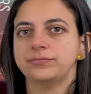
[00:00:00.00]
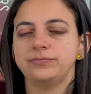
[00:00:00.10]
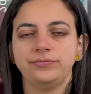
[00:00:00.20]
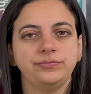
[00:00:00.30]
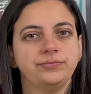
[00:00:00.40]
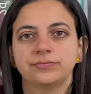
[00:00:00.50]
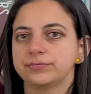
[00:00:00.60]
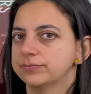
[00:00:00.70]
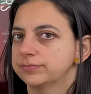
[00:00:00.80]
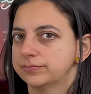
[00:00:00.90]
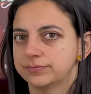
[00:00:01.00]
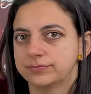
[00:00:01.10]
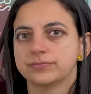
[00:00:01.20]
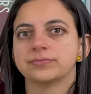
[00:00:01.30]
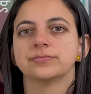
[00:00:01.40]

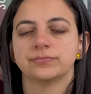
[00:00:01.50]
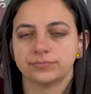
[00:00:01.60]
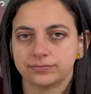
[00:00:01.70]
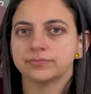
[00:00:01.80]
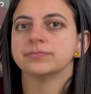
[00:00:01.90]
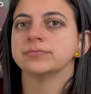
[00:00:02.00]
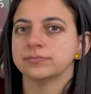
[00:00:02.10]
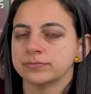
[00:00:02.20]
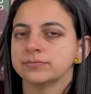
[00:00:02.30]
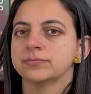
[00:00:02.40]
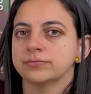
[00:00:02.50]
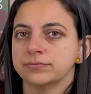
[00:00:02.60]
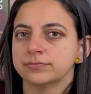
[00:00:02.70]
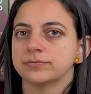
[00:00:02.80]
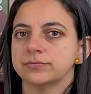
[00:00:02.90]

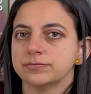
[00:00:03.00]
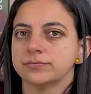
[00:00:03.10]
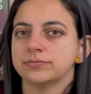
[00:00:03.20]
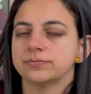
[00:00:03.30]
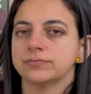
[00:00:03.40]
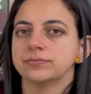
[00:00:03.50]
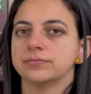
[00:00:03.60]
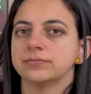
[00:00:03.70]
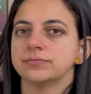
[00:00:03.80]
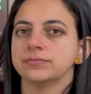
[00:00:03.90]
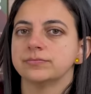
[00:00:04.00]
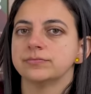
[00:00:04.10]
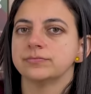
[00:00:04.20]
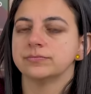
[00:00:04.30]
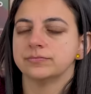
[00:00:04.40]

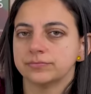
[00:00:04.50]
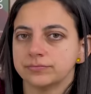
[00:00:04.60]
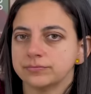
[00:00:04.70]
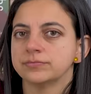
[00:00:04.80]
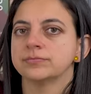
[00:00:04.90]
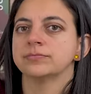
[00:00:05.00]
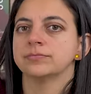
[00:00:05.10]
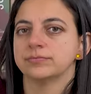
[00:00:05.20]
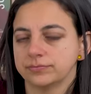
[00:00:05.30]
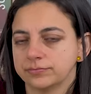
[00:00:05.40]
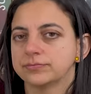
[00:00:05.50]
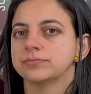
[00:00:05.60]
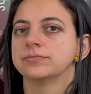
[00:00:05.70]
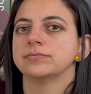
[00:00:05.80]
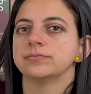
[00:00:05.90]

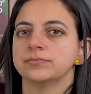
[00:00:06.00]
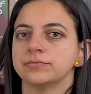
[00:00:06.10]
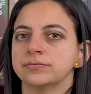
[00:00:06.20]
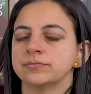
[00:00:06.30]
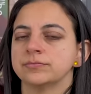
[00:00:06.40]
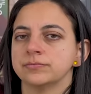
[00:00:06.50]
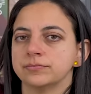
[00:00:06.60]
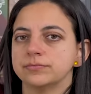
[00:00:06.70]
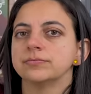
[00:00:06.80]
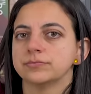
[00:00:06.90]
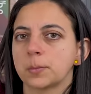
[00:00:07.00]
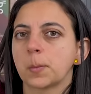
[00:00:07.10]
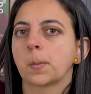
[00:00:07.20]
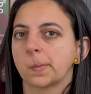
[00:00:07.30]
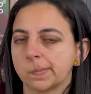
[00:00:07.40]

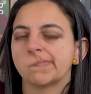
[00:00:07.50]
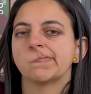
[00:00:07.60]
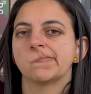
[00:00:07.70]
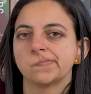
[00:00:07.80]
This person isn't speaking.